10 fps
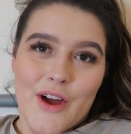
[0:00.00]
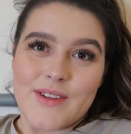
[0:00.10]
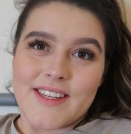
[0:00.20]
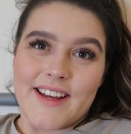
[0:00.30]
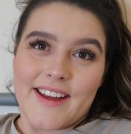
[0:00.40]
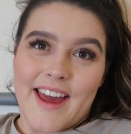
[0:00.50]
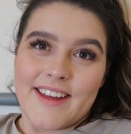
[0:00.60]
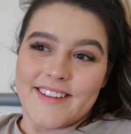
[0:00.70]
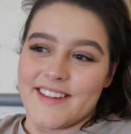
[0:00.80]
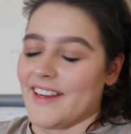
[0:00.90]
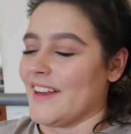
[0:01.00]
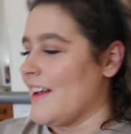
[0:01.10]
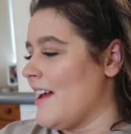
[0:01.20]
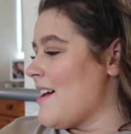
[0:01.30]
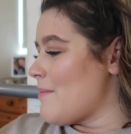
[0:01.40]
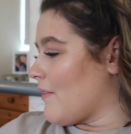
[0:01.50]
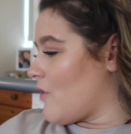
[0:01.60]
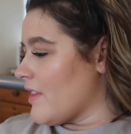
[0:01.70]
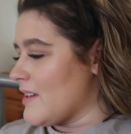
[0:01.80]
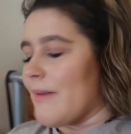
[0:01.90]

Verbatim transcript: cozy, okay? But I've got this